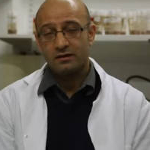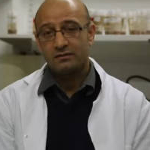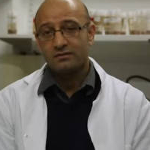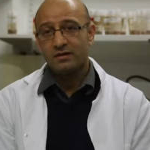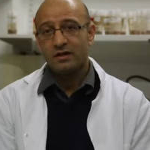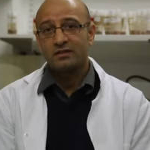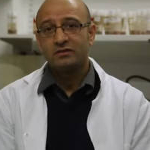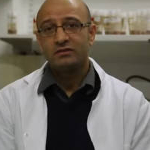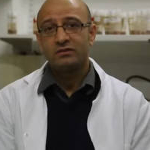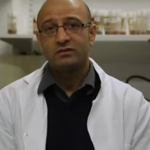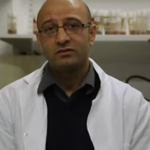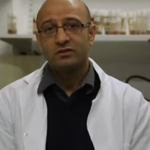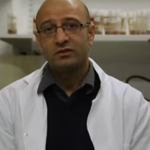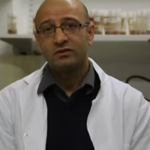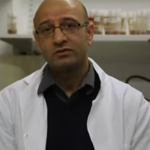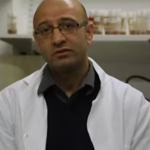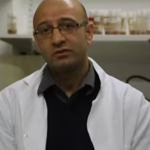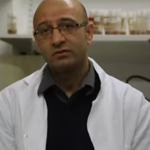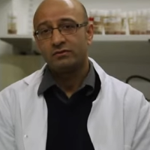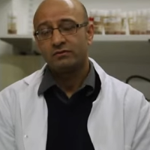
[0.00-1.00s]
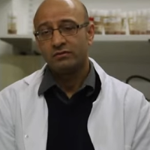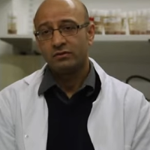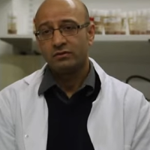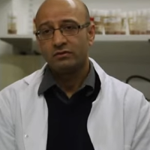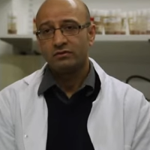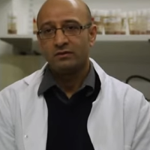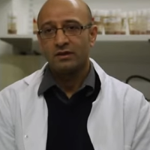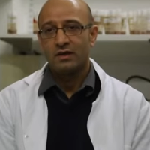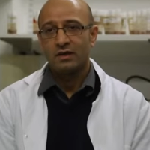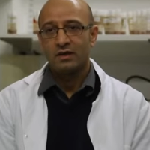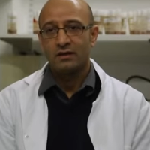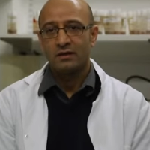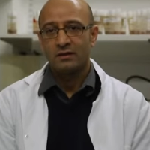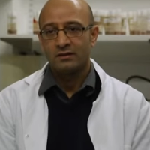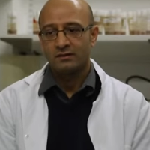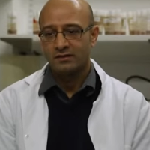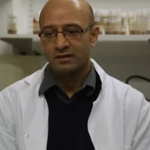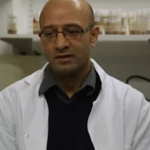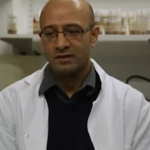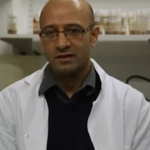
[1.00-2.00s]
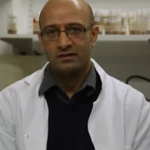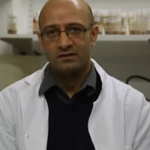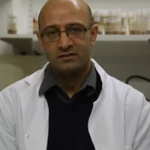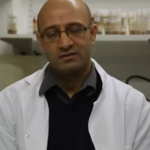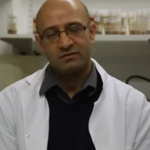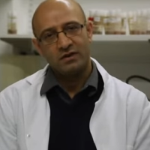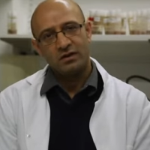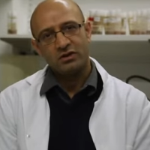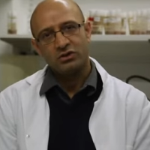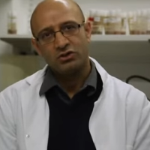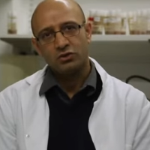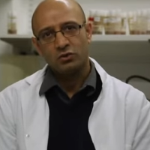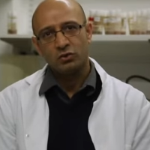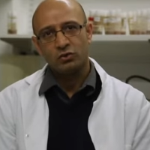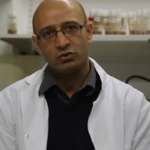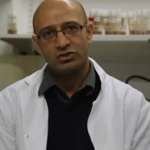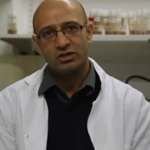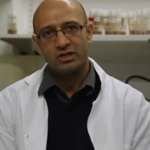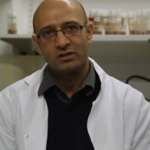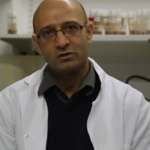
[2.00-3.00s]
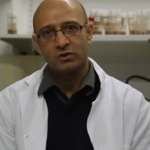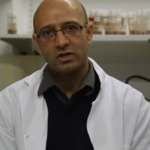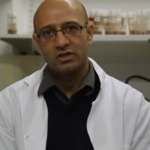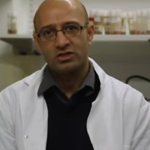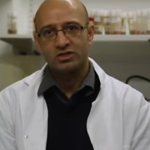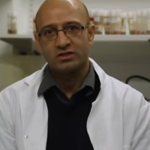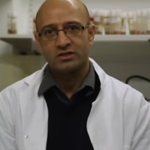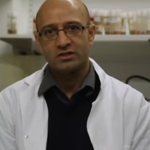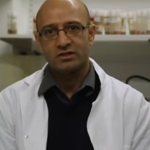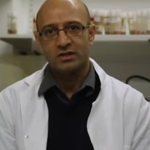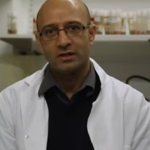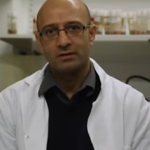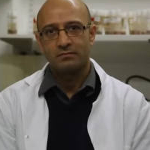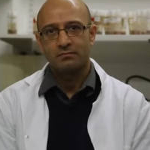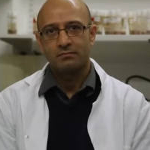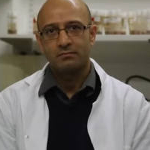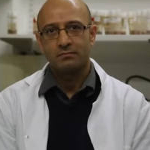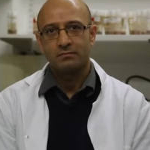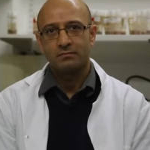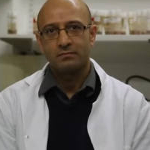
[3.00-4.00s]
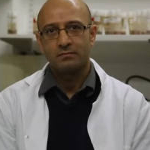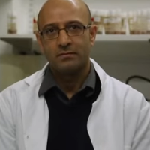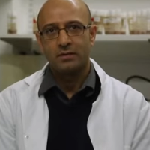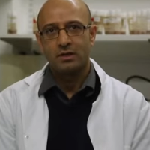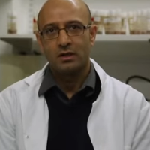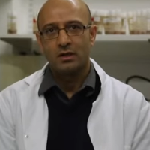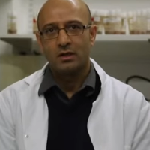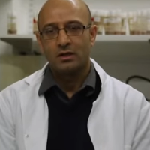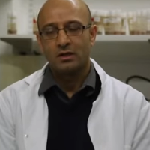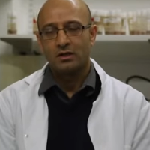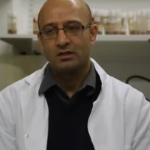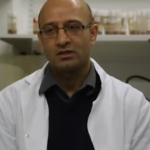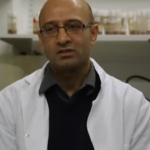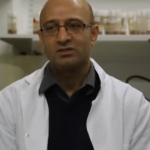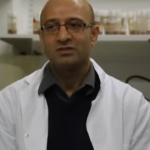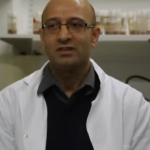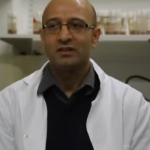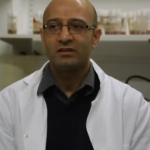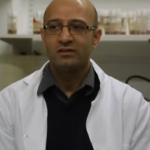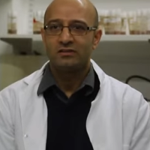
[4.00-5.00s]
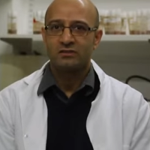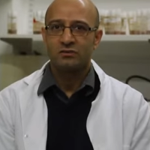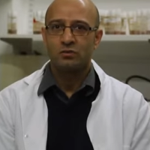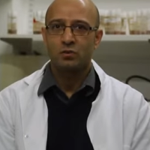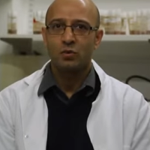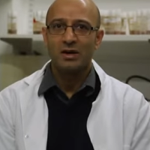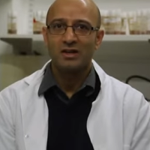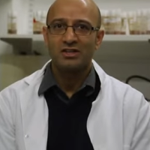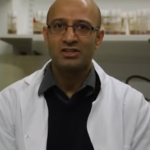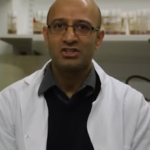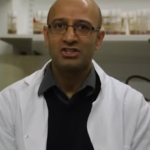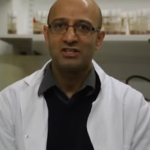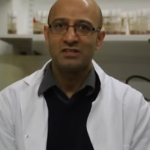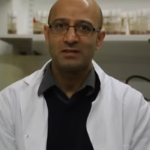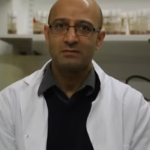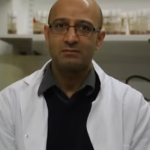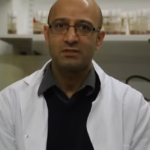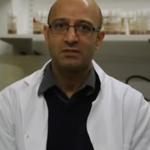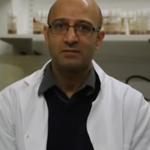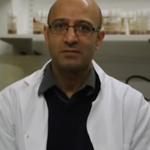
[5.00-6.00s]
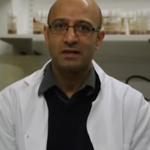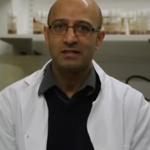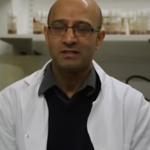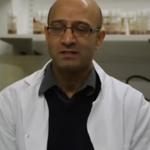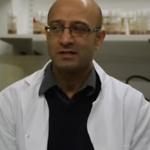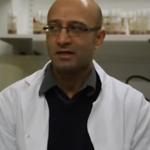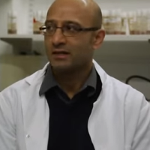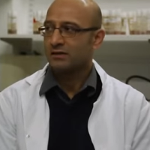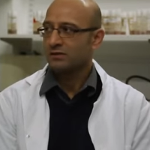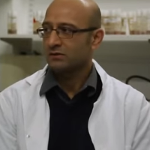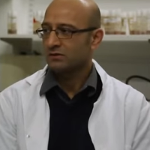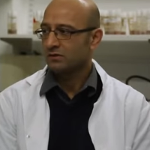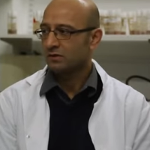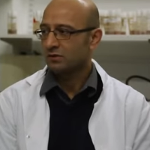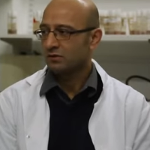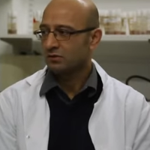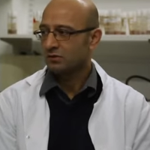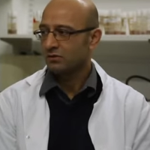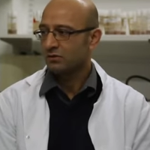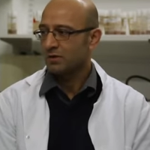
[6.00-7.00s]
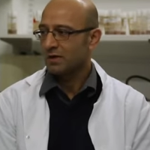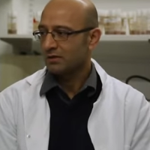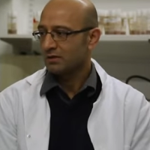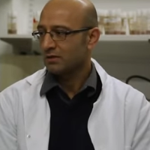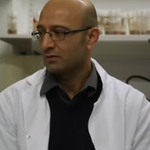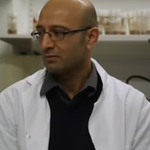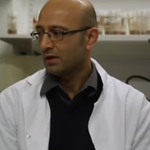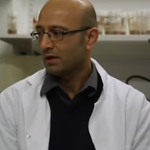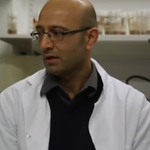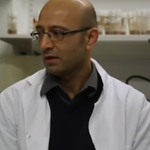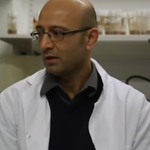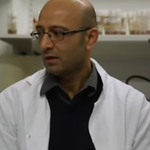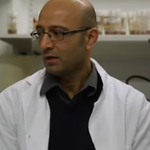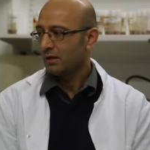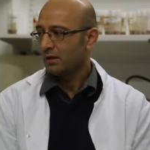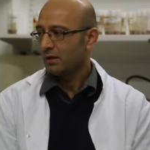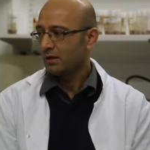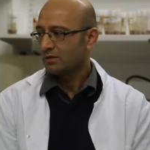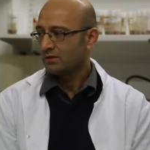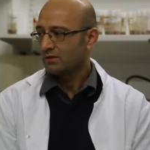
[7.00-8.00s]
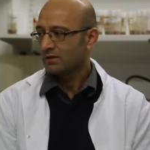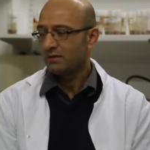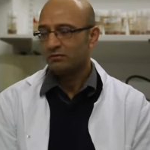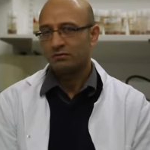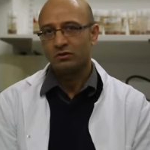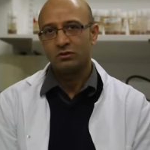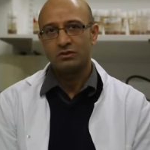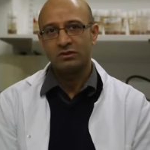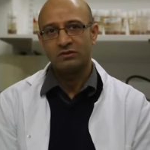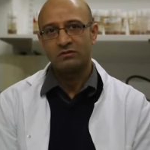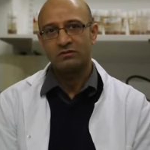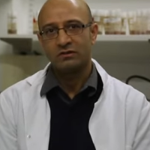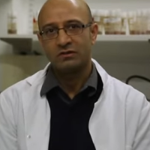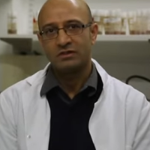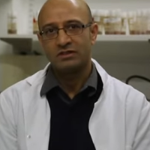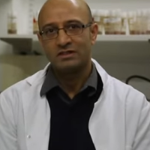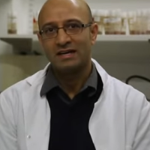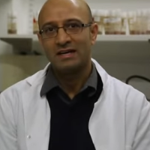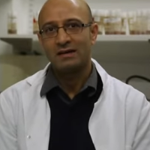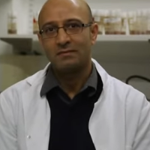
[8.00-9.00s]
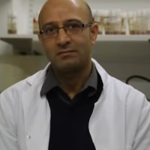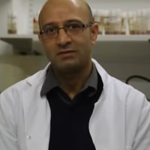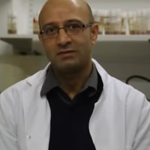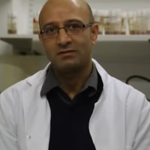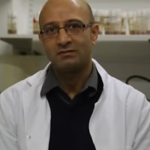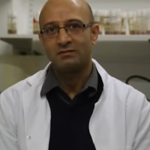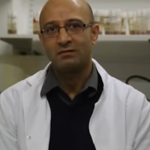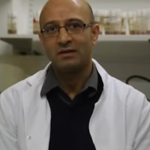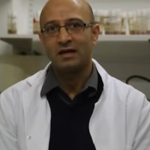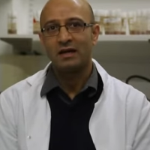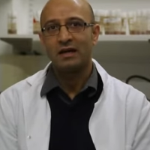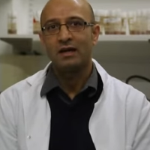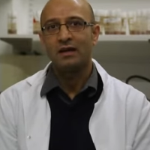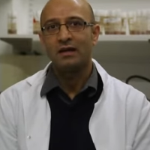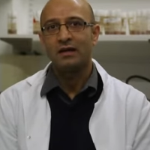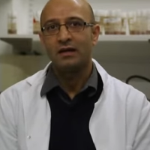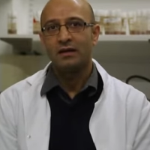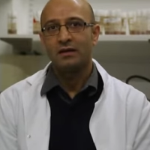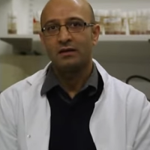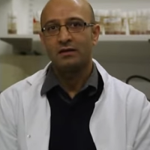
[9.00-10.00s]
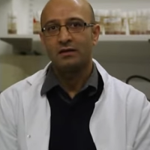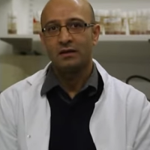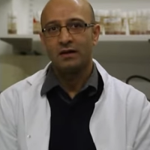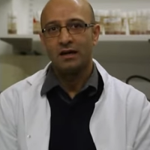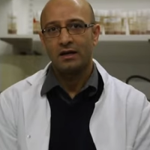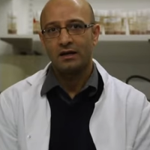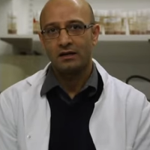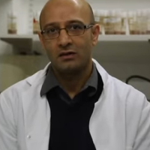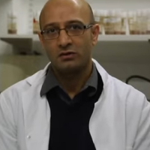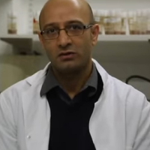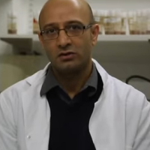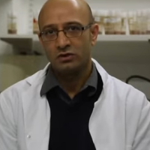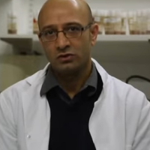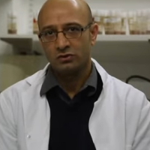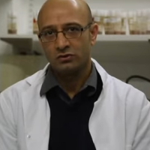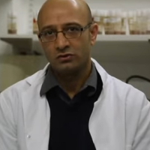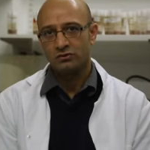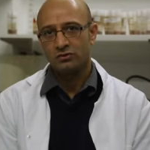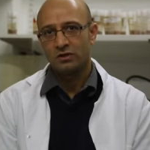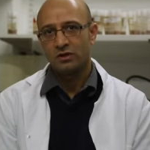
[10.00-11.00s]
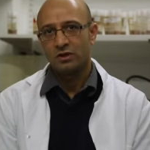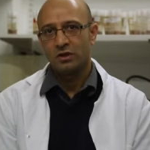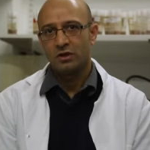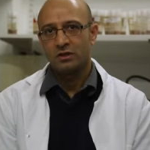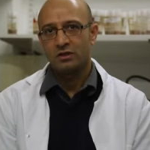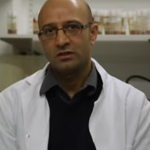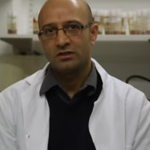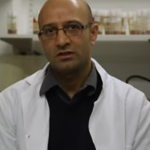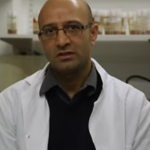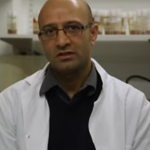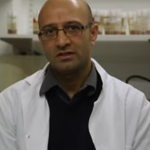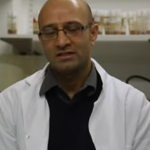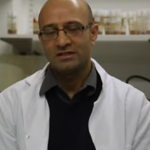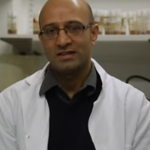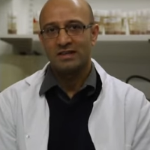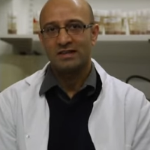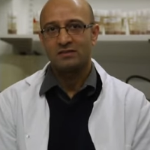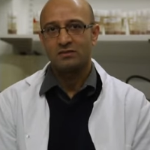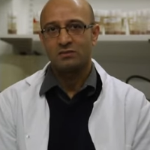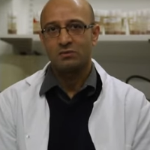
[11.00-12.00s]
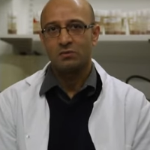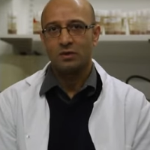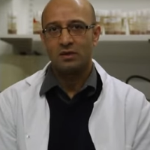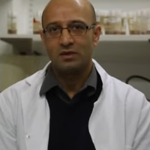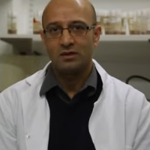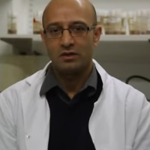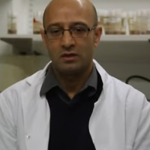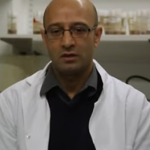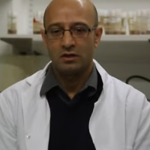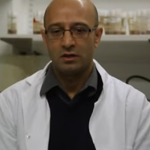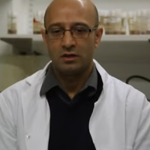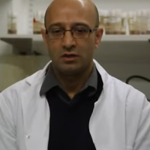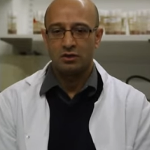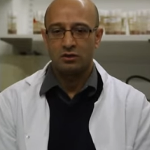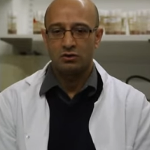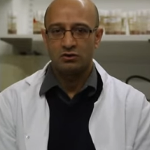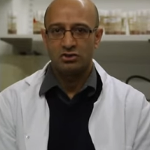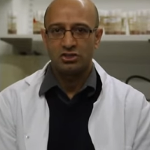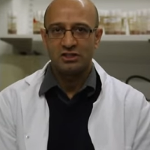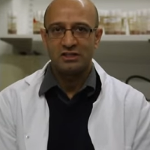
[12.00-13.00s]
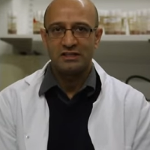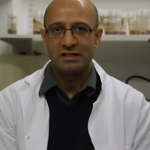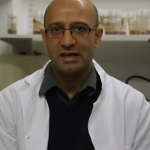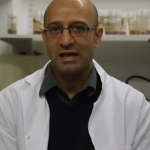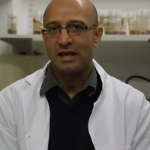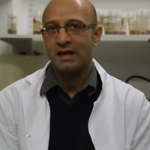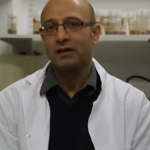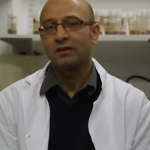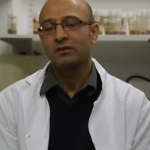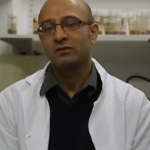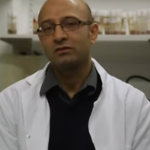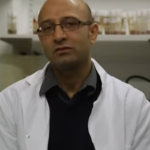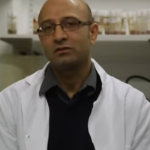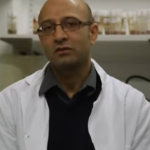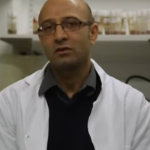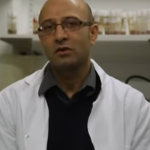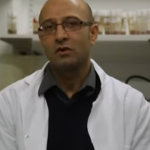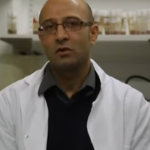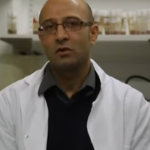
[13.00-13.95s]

The advantage of using the fruit fly is that it has a very short generation time. Additionally, it's quite cheap to maintain, so surrounding me are several different types of fly that I can use to assess whether gene X